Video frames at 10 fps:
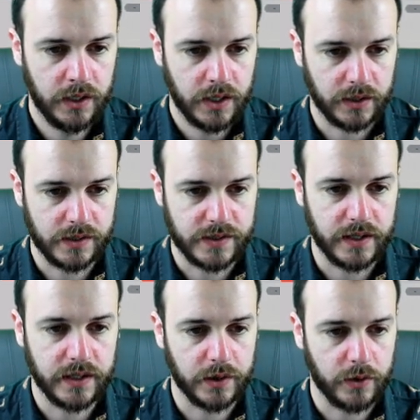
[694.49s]
I'm going to say
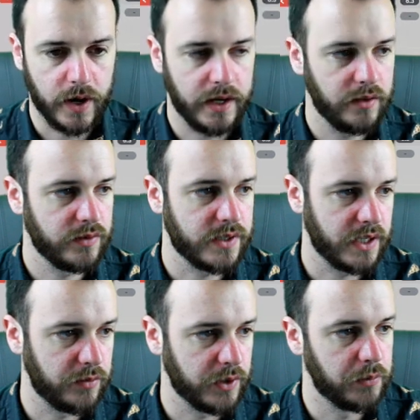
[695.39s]
get creative and see
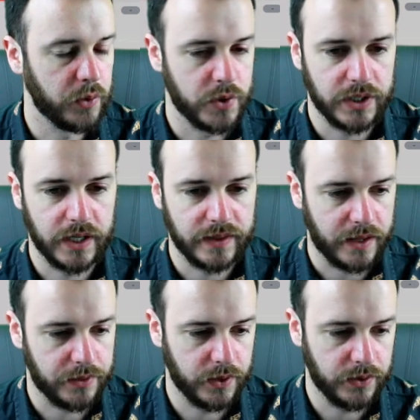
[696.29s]
if we can push and get
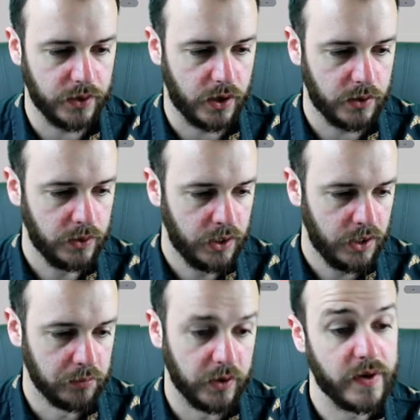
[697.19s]
that 3rd goal.
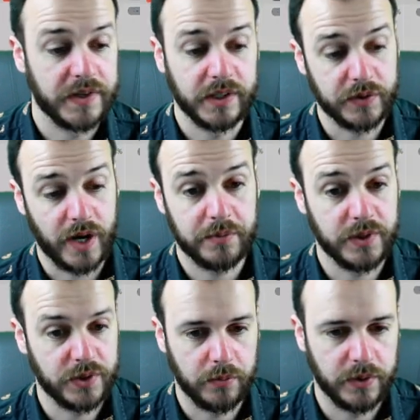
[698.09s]
Move ourselves up to
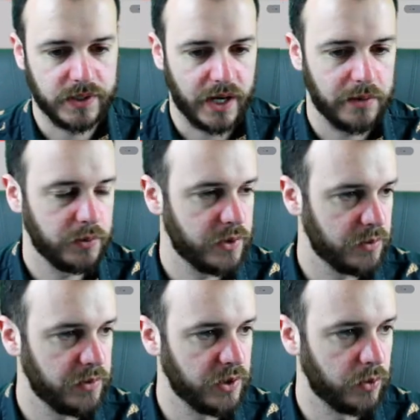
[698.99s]
top of the table, which would
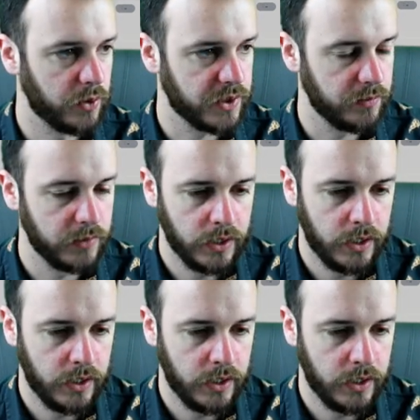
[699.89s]
be awesome.